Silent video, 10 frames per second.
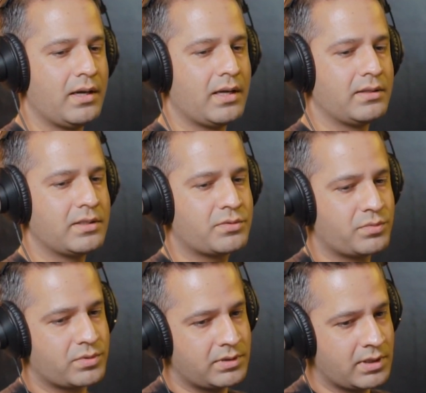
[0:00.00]
And
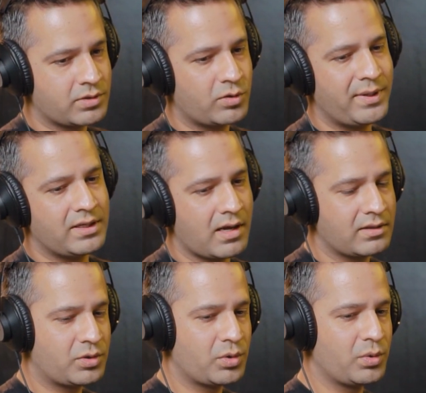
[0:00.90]
this would be
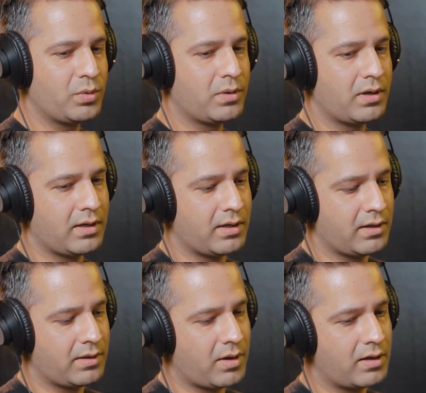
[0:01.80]
done through
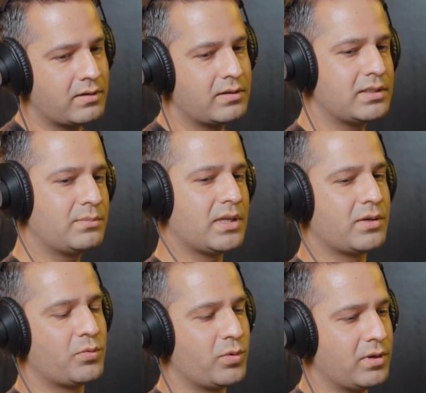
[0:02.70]
an algorithm
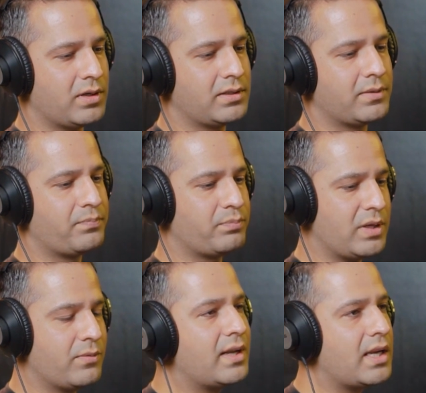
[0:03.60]
that would
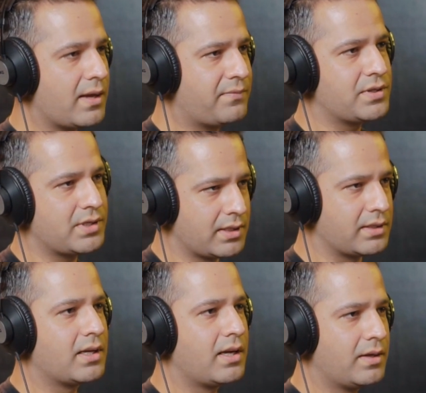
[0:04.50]
be very
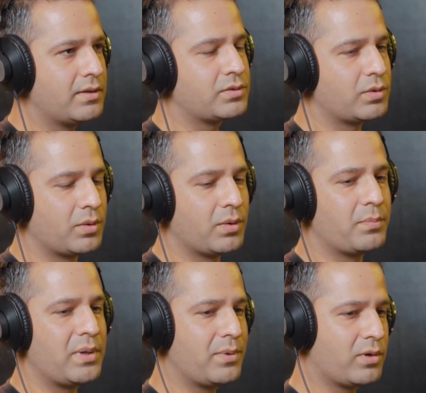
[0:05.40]
efficient,
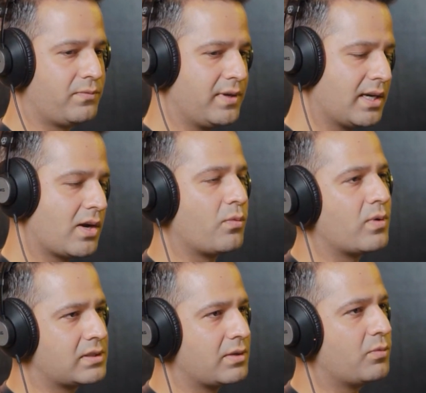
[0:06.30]
so people could figure out
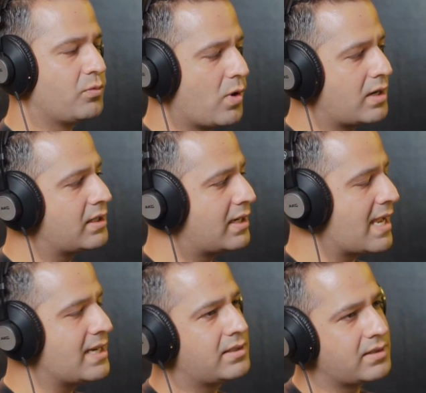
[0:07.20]
who are the
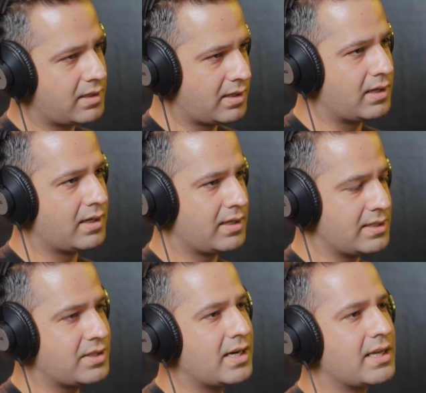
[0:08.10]
right
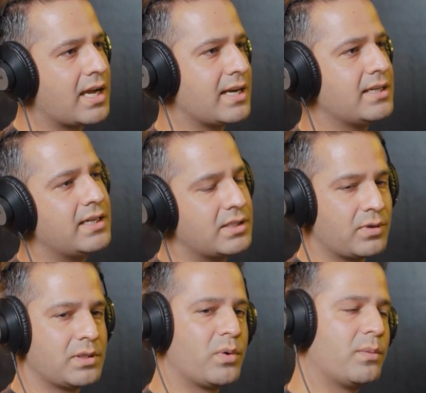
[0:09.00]
engineering candidates
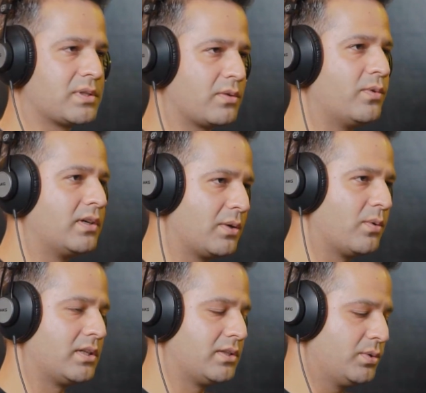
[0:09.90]
for the purpose of work they
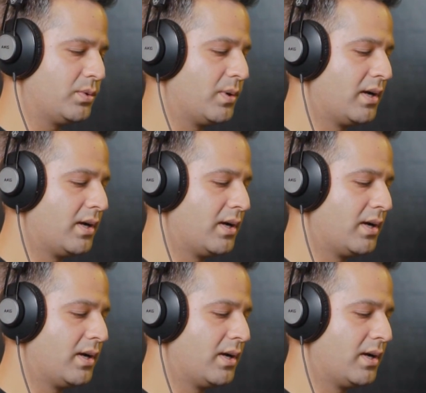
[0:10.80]
wanted to do.